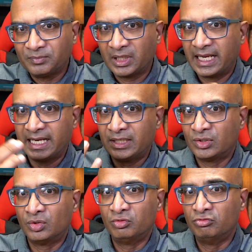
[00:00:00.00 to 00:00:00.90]
Again, I
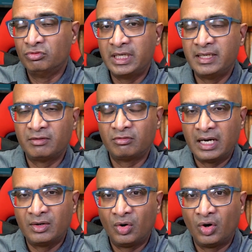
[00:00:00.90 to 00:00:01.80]
don't
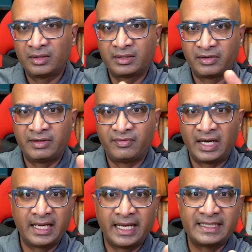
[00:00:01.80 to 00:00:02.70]
run all 3
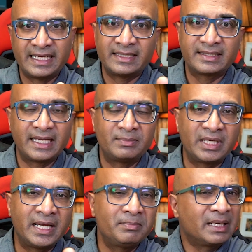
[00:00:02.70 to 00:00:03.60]
floodlights at the same
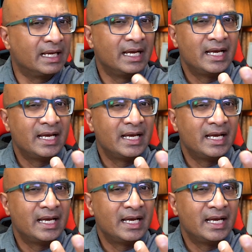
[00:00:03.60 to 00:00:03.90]
time, but